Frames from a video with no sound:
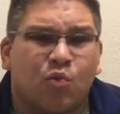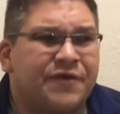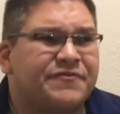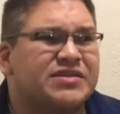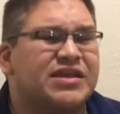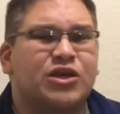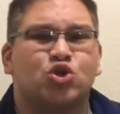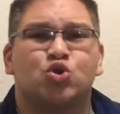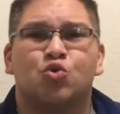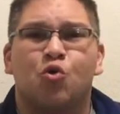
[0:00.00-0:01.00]
We've
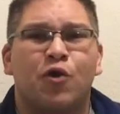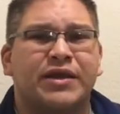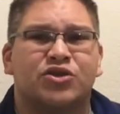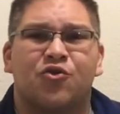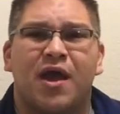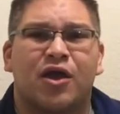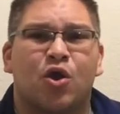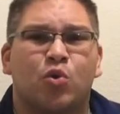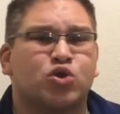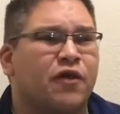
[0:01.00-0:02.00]
seen droids crack
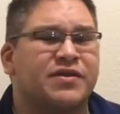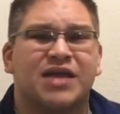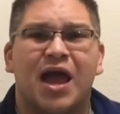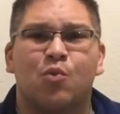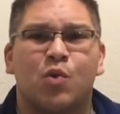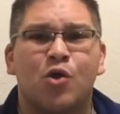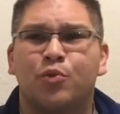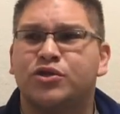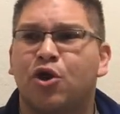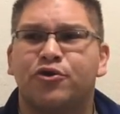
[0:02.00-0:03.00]
codes all the time. Where
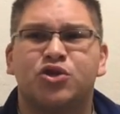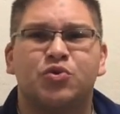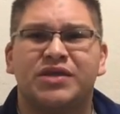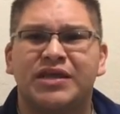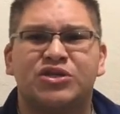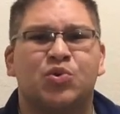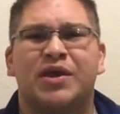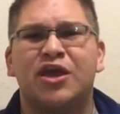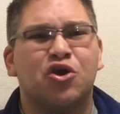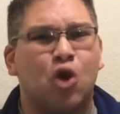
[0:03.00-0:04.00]
was
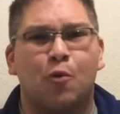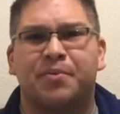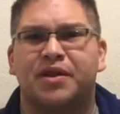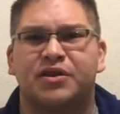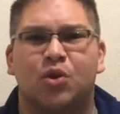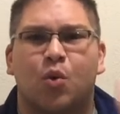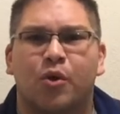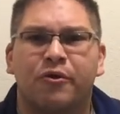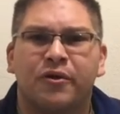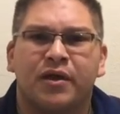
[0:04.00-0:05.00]
R2-D2? He could open a
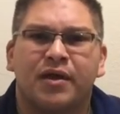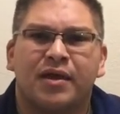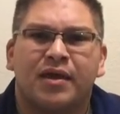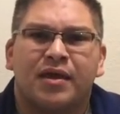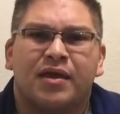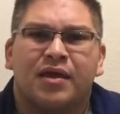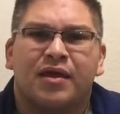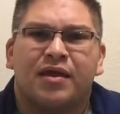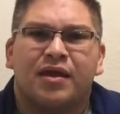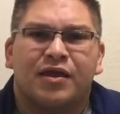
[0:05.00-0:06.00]
door.
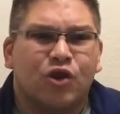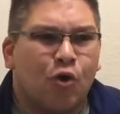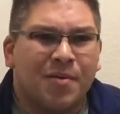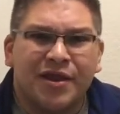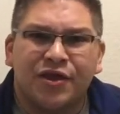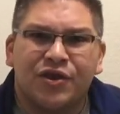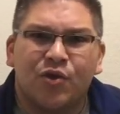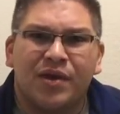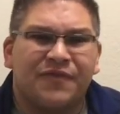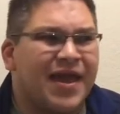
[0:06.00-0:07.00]
Nobody could
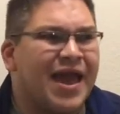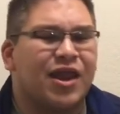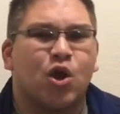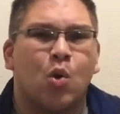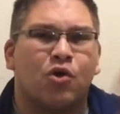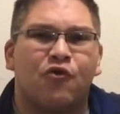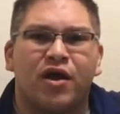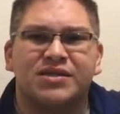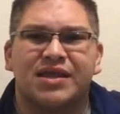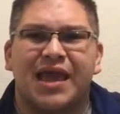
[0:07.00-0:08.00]
do it. They had to go
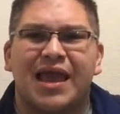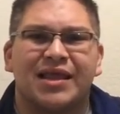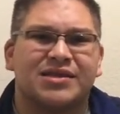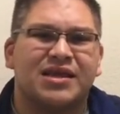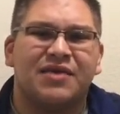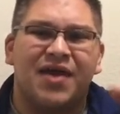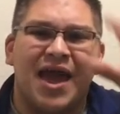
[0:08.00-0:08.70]
across the galaxy.